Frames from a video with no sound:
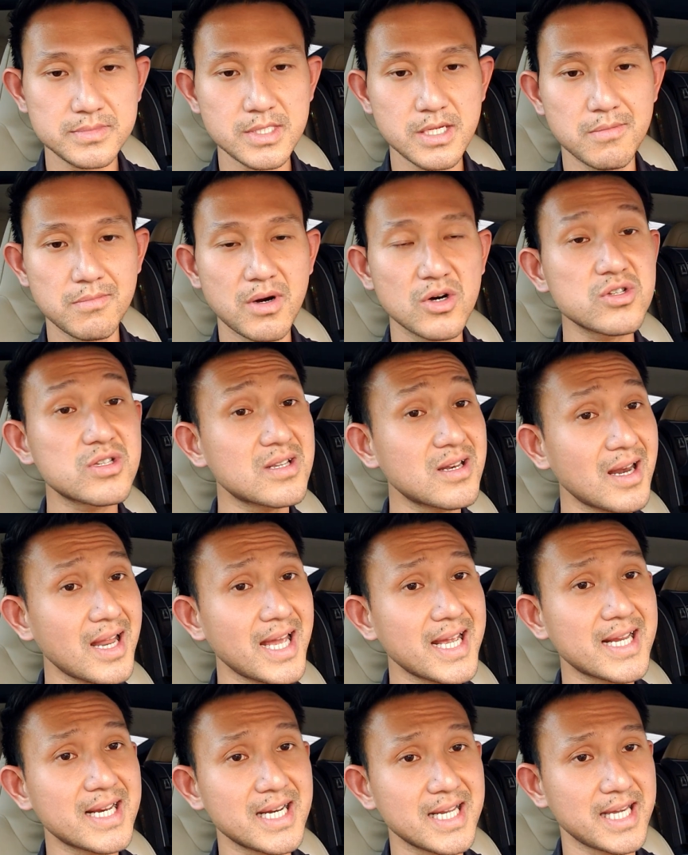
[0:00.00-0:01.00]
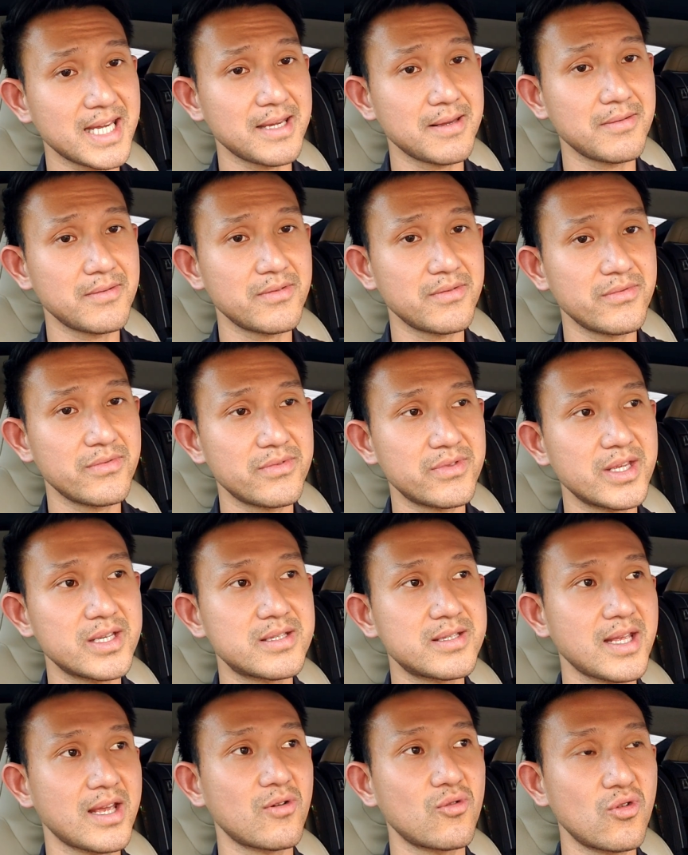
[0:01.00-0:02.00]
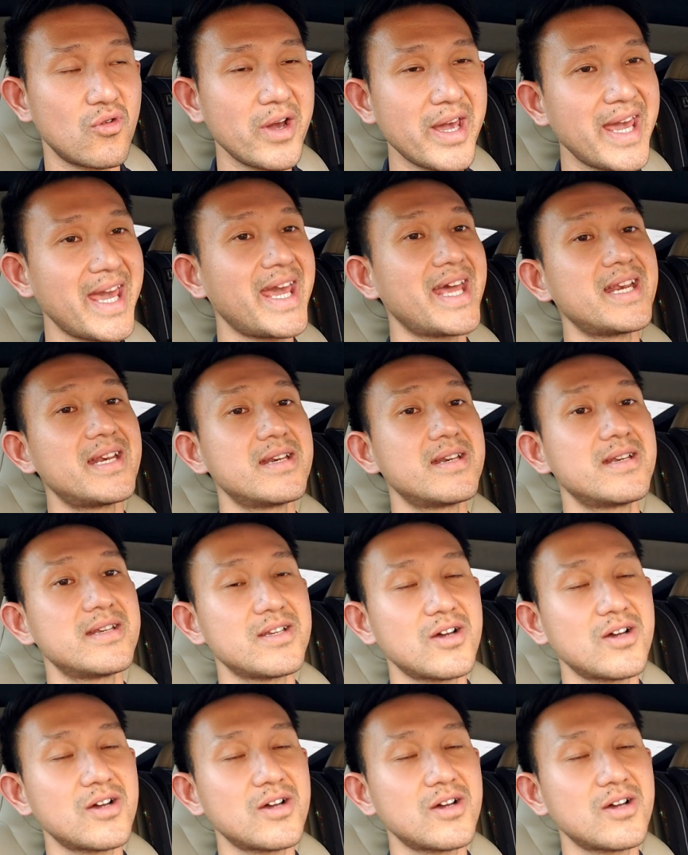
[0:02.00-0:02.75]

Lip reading: most likely this thing will end.